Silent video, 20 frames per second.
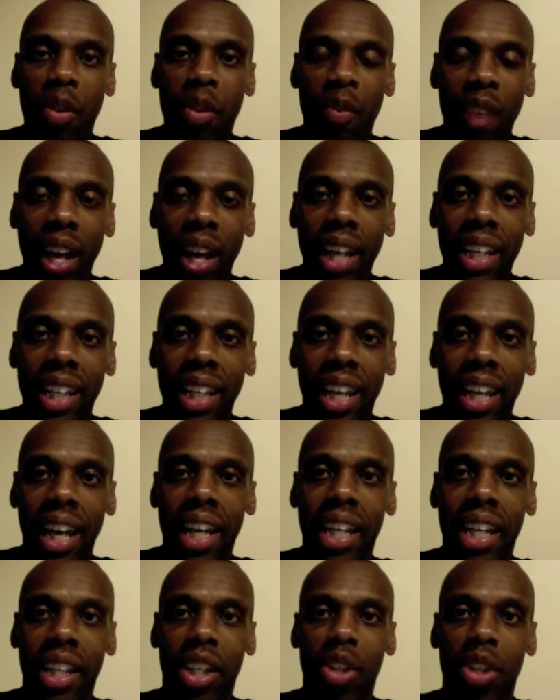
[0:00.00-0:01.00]
are finally
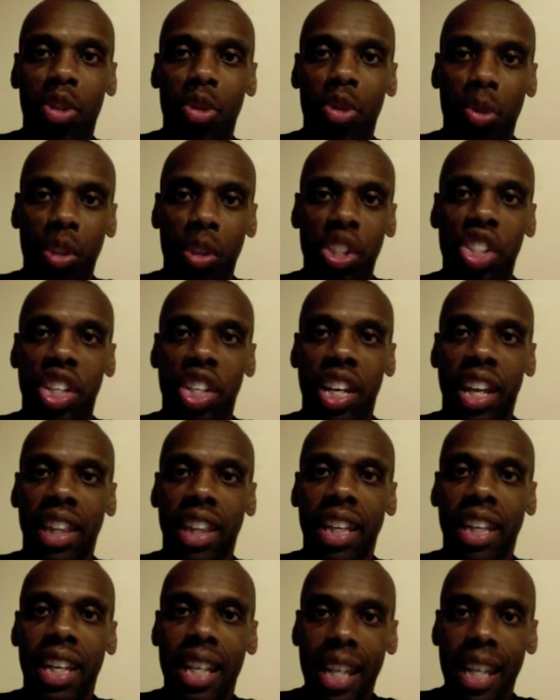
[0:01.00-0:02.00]
getting the nutrition
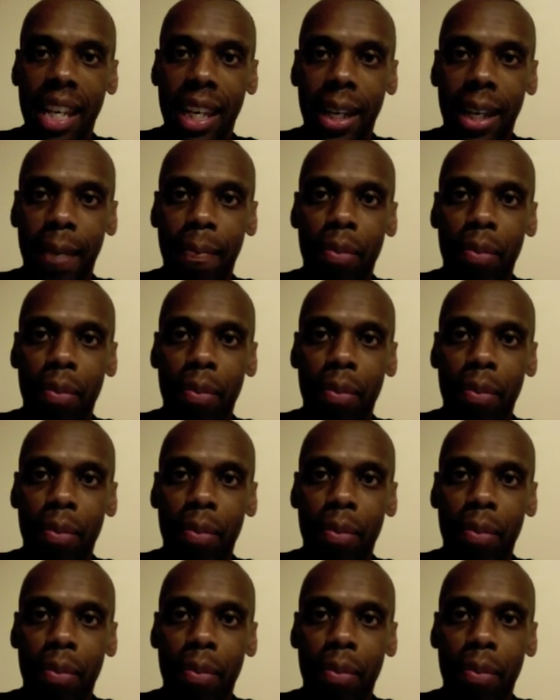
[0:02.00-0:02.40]
that they needed.